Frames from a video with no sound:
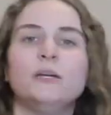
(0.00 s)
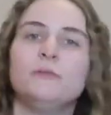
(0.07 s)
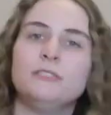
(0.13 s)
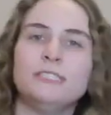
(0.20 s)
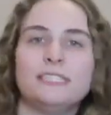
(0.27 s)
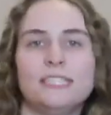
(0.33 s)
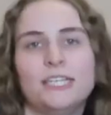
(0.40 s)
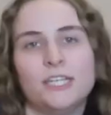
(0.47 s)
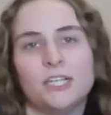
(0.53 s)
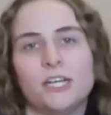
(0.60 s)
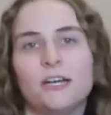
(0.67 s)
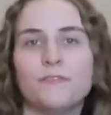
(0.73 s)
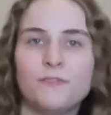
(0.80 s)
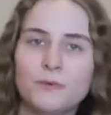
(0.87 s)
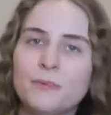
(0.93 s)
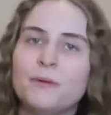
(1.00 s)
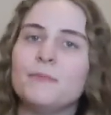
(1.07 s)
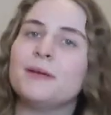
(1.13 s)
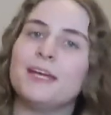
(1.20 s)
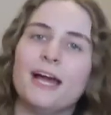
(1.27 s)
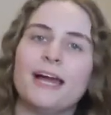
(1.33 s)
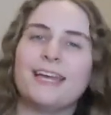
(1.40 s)
wants to hear and cover me, but
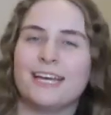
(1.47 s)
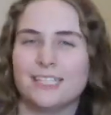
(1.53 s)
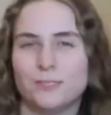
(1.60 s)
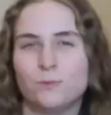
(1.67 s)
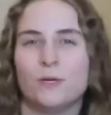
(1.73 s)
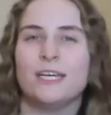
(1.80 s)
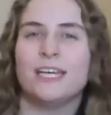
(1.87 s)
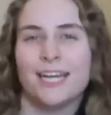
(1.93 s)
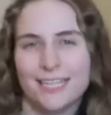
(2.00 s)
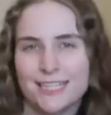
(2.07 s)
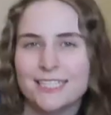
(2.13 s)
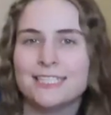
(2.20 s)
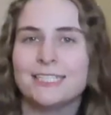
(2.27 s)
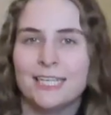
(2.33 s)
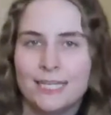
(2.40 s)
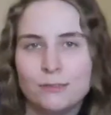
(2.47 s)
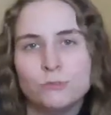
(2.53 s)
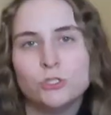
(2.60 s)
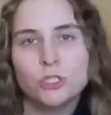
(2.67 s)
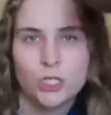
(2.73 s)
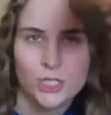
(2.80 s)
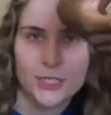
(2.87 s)
yeah, guess what? He got the same
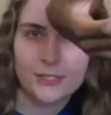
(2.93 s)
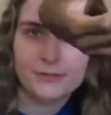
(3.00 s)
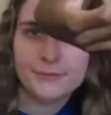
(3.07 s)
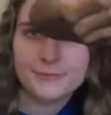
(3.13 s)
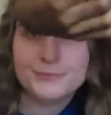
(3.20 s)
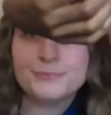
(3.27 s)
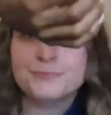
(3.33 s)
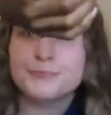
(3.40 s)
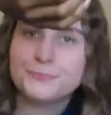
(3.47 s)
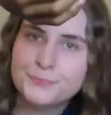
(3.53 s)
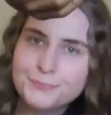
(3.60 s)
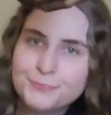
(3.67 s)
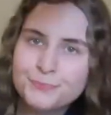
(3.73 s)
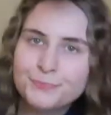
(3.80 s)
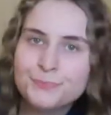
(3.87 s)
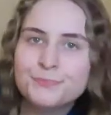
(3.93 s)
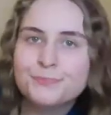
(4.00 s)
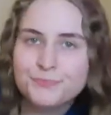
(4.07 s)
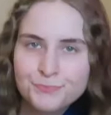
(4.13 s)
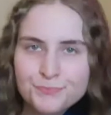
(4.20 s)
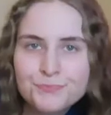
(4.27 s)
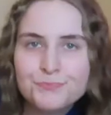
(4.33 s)
shirt. A construction mm -hmm. worker.
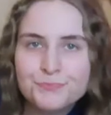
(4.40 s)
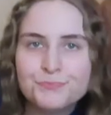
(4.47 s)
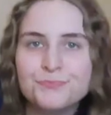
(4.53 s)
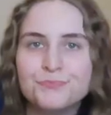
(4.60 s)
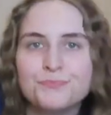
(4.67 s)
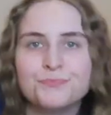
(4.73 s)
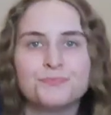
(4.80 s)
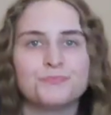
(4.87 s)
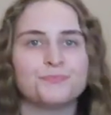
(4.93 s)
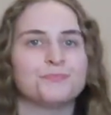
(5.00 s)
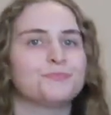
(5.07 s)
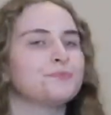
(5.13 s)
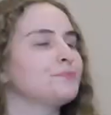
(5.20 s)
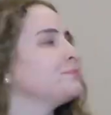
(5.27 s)
But hold on,